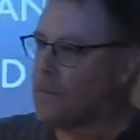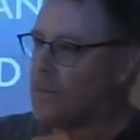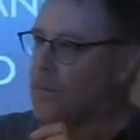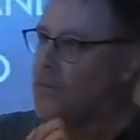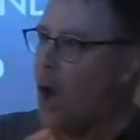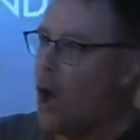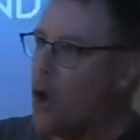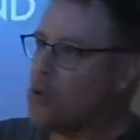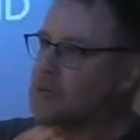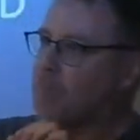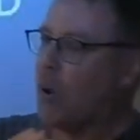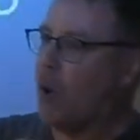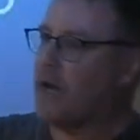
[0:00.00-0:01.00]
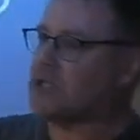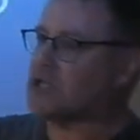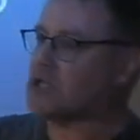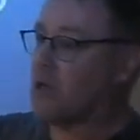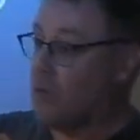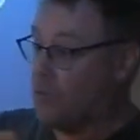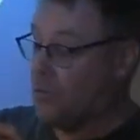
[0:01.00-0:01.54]
Those
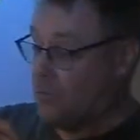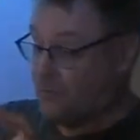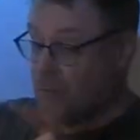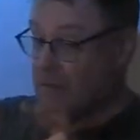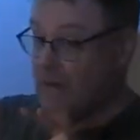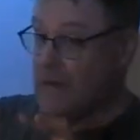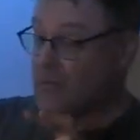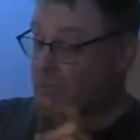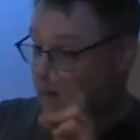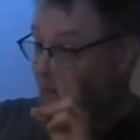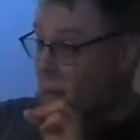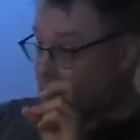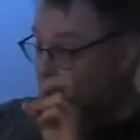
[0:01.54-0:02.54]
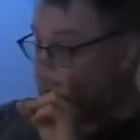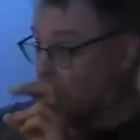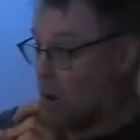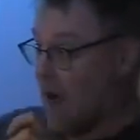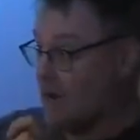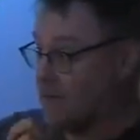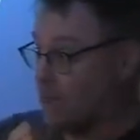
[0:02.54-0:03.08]
points, for me, the cavalry
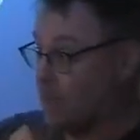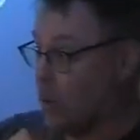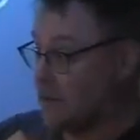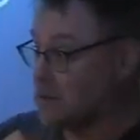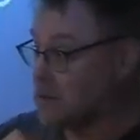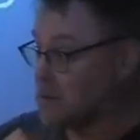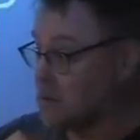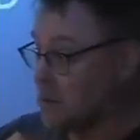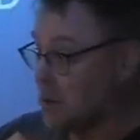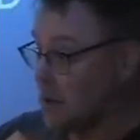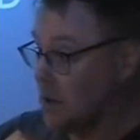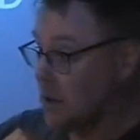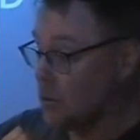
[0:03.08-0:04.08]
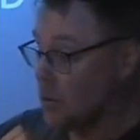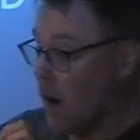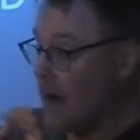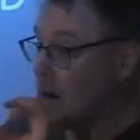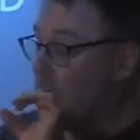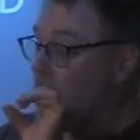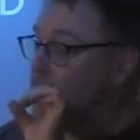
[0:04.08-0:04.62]
arriving points,
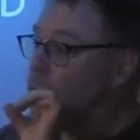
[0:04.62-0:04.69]
right?